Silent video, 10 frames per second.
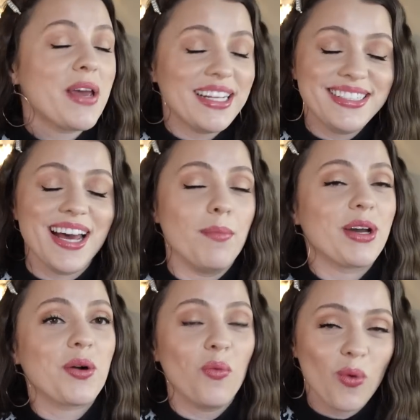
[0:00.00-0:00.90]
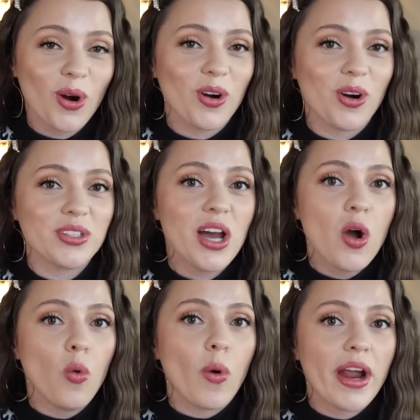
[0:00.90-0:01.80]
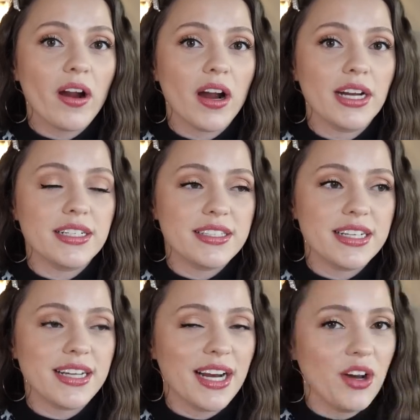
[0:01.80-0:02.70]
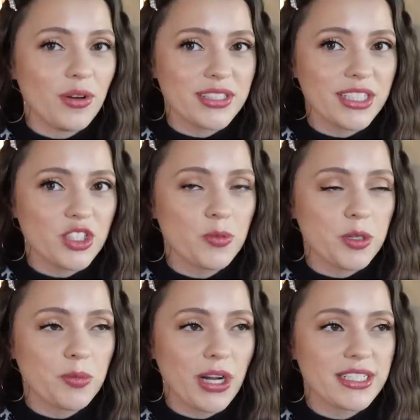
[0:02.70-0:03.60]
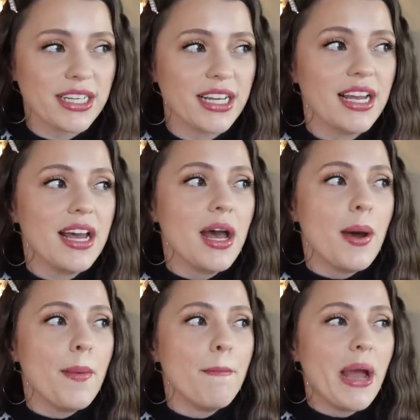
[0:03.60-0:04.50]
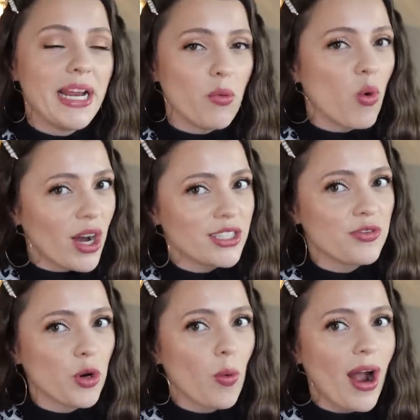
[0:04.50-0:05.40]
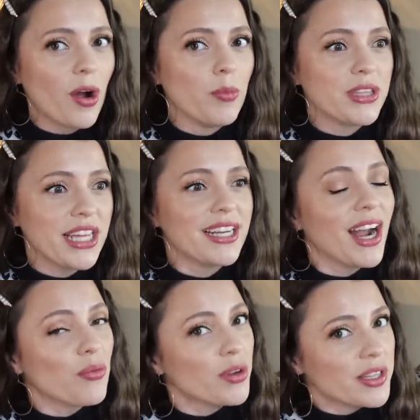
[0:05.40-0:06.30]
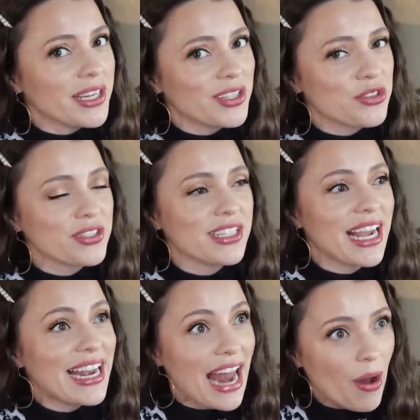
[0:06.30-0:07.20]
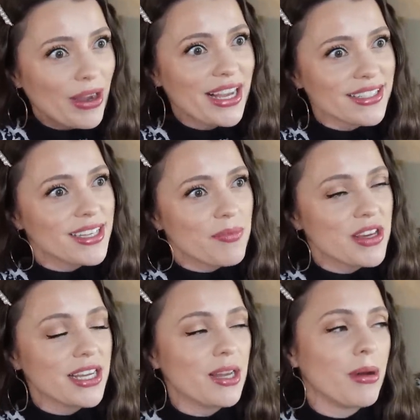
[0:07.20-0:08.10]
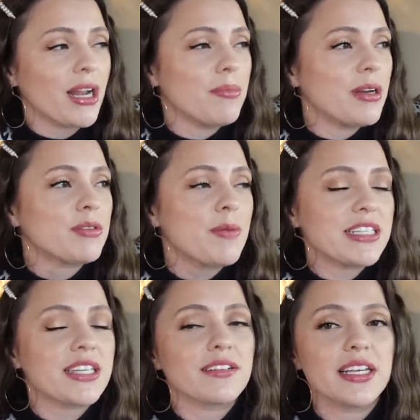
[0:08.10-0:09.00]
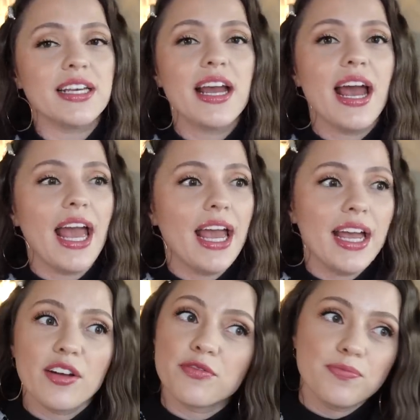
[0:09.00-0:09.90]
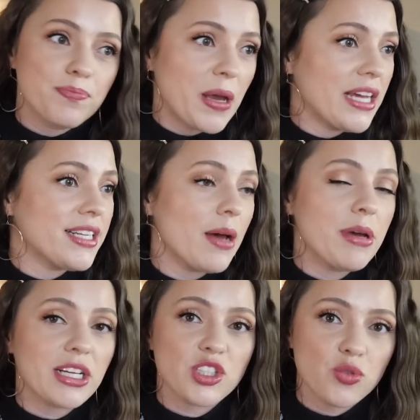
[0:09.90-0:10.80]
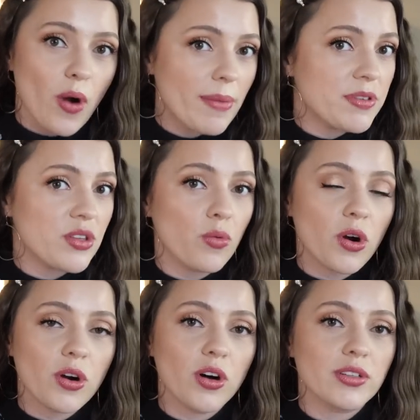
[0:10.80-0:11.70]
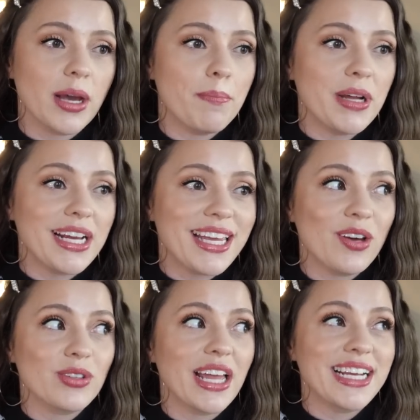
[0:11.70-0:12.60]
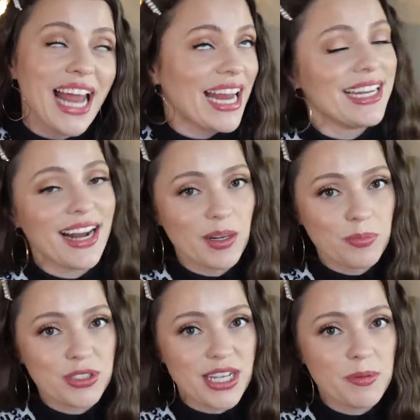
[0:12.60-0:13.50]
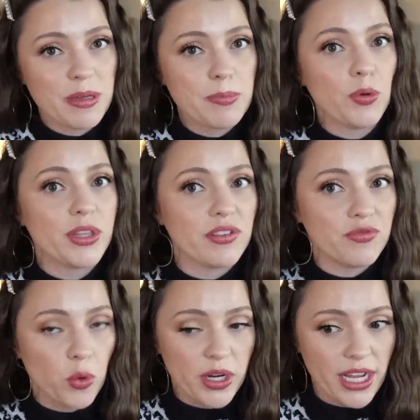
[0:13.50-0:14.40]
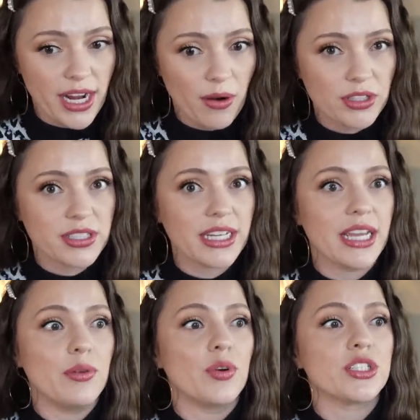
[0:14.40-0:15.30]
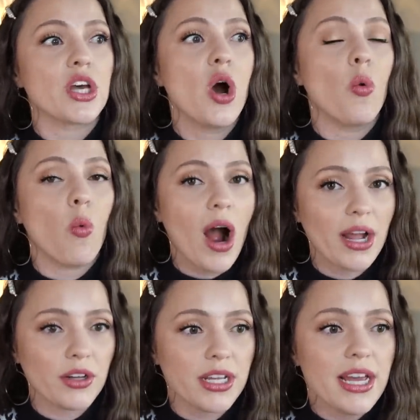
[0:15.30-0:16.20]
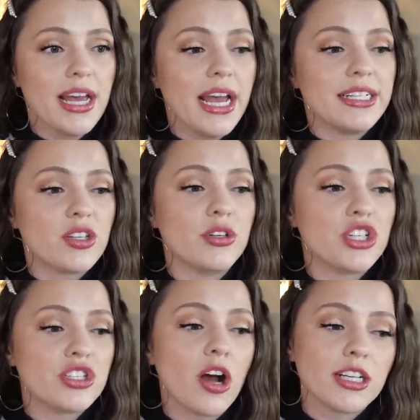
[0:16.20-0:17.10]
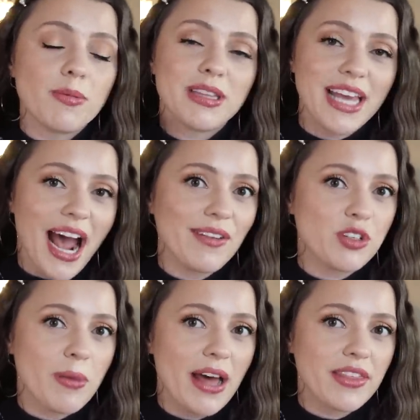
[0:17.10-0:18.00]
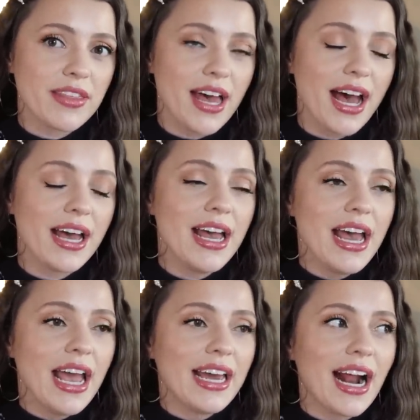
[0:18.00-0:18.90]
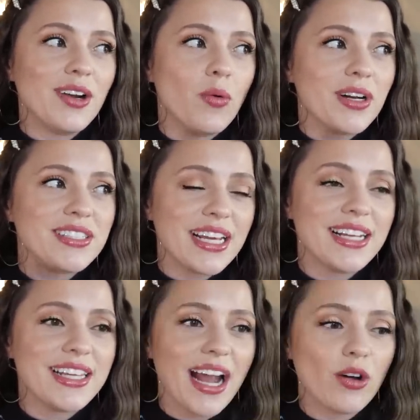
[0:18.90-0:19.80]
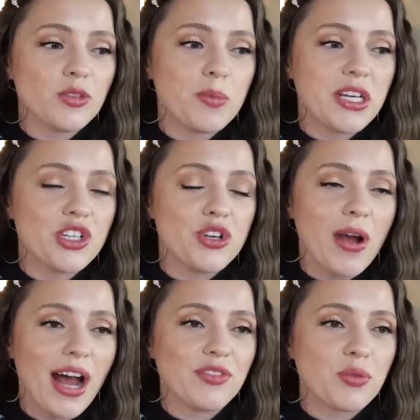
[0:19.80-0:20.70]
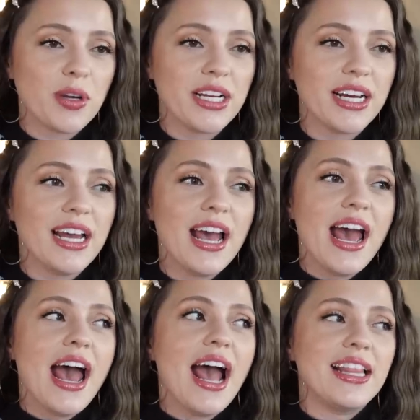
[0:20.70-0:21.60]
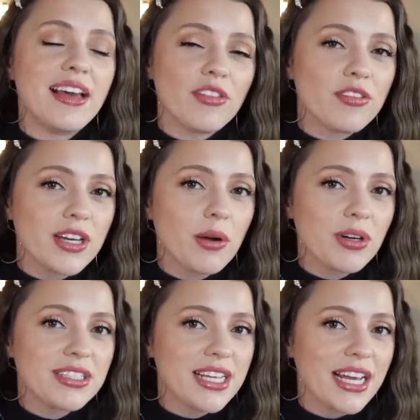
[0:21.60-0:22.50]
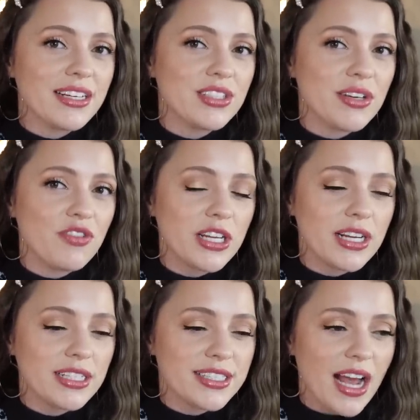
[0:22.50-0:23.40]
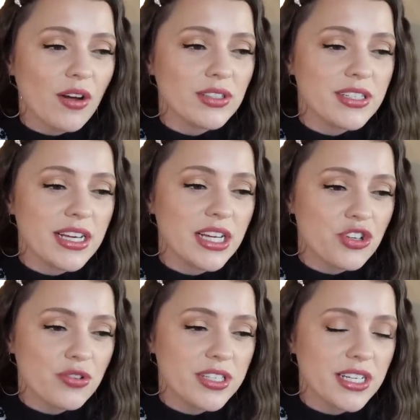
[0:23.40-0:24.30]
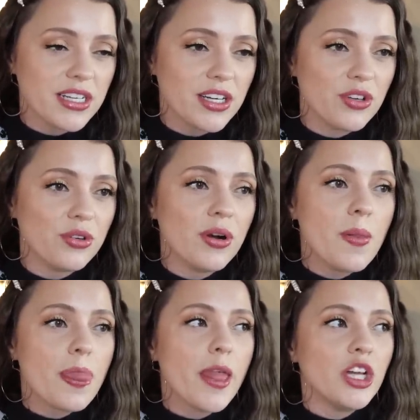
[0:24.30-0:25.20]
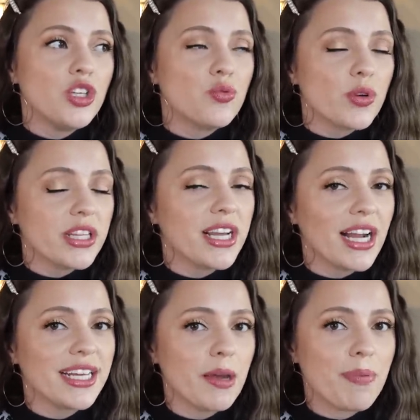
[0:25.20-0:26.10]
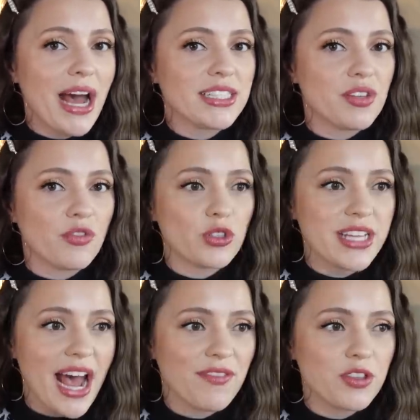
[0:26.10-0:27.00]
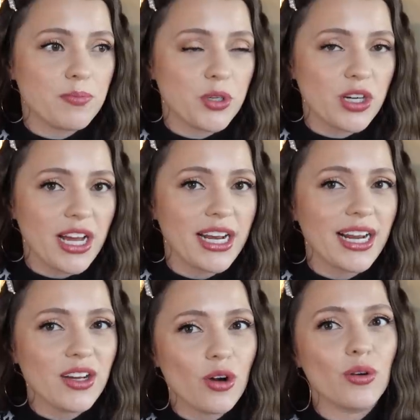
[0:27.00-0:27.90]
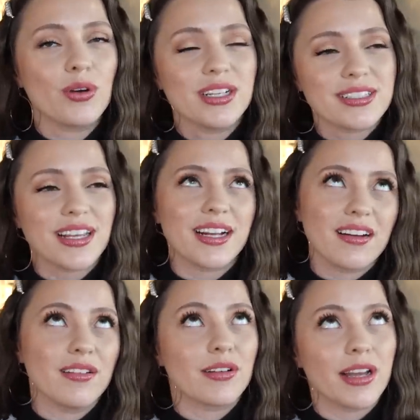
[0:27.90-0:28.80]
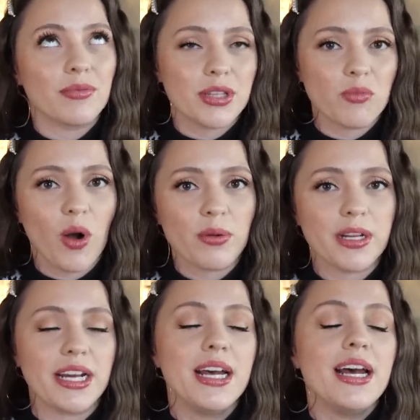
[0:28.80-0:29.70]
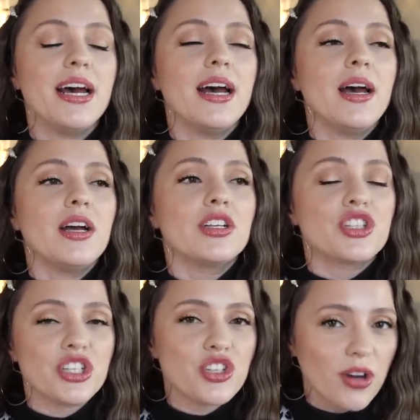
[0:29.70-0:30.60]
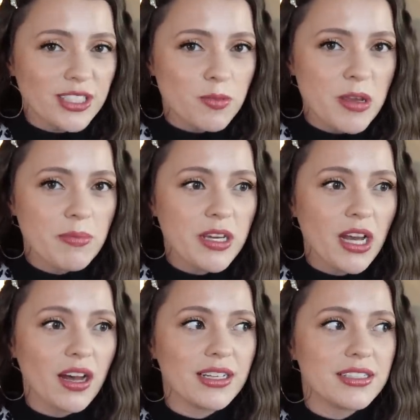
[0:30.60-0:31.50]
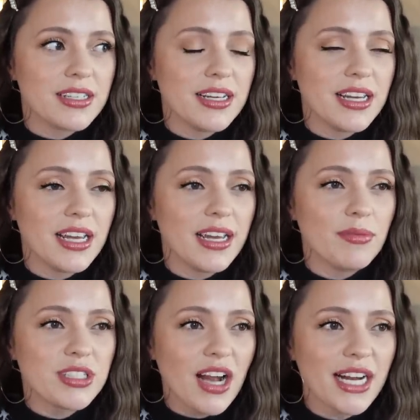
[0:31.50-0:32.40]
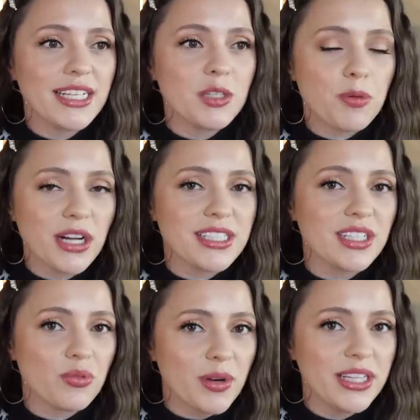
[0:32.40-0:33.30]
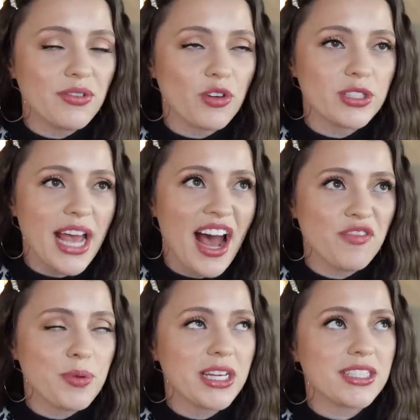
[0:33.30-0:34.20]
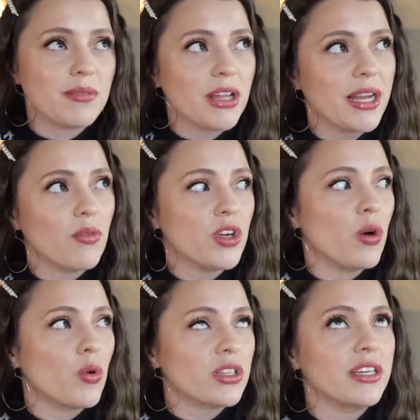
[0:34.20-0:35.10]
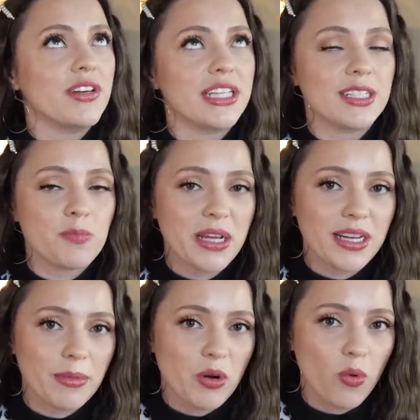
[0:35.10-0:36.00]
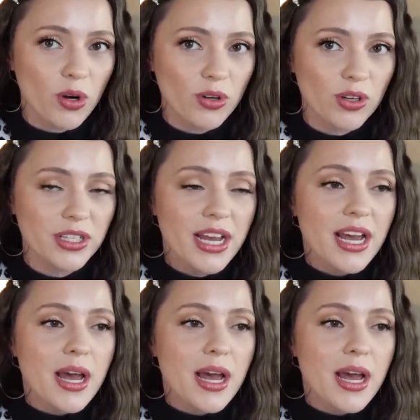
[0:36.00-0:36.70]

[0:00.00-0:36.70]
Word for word: pandemic world where a disease, I know it's like super depressing. And it was for a while, but then it got really interesting. And now I can't stop thinking about it. But it was basically a pandemic swept the world, but it killed like 99% of people within 48 hours. Like it was wild. And so it just talks about the aftermath of that and I don't want to say anything else because you have to read it. And the other thing I want to say is if it sounds interesting to you, you really got to get past the first half of the book. And I know it's like, oh, okay, well, then why read it? Just trust me because it was kind of depressing to read the first half because I'm like, you know, we're living in this pandemic world,